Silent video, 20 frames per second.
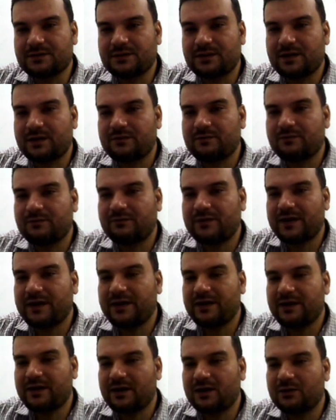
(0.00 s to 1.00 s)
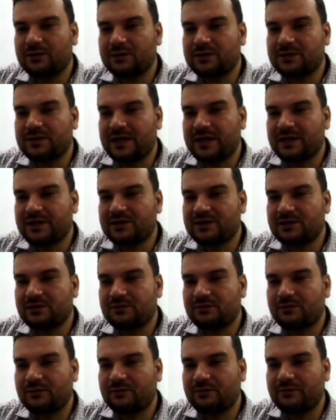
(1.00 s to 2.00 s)
and find out the
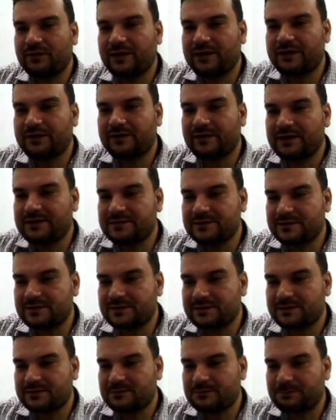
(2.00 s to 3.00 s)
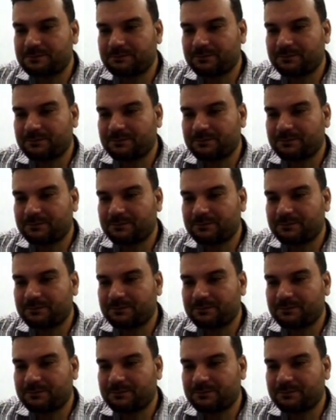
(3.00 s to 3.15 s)
direction from where it rises.